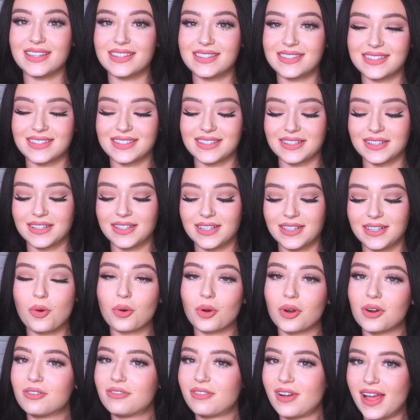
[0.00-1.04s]
It's
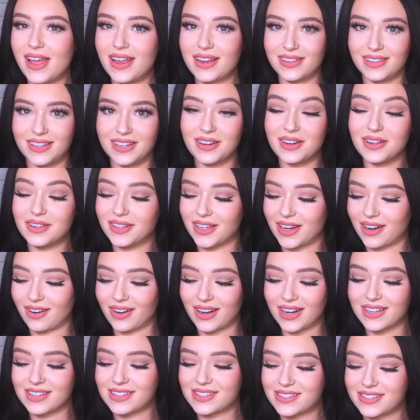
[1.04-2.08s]
horrifyingly
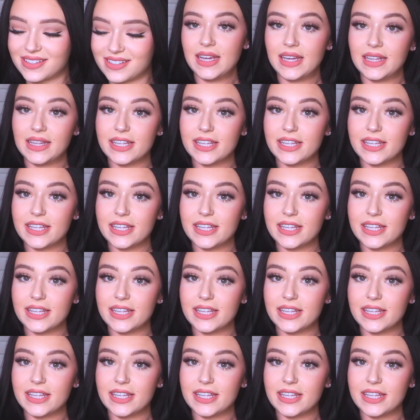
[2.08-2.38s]
hilarious.